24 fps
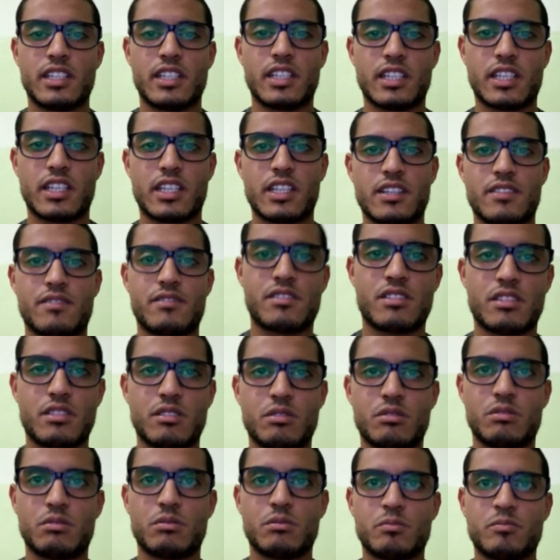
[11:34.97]
it gives
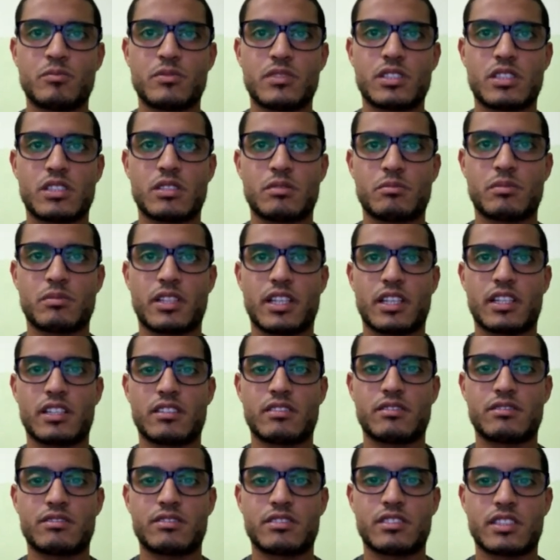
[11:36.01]
you some
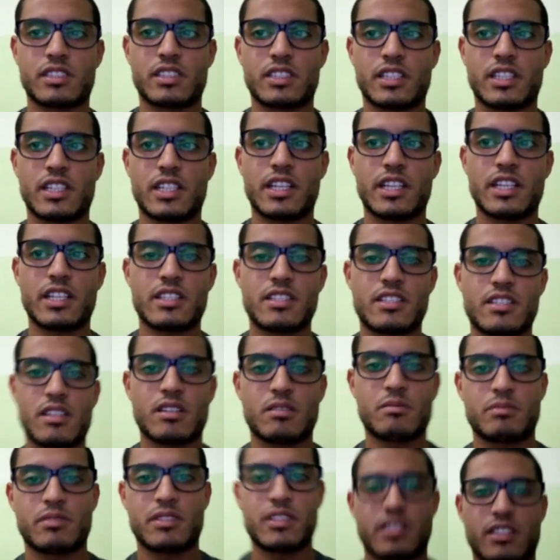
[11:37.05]
kind of heads
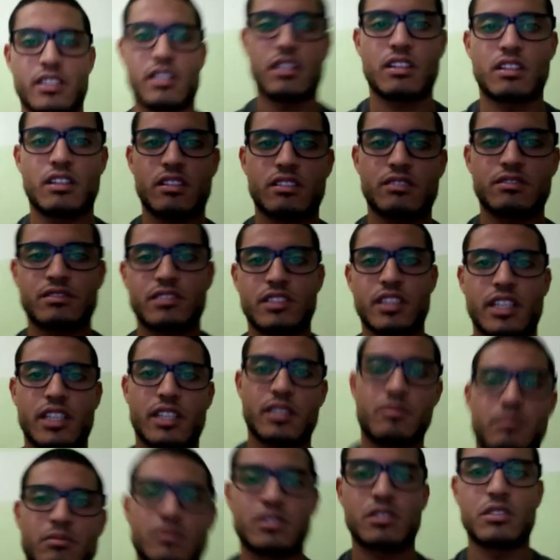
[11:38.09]
up and a lot of
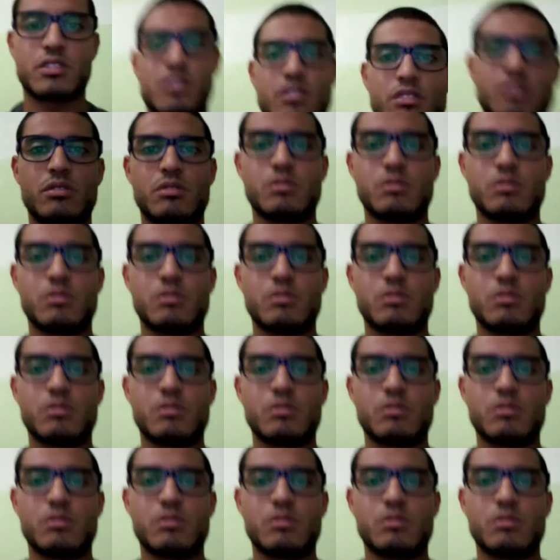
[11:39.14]
time to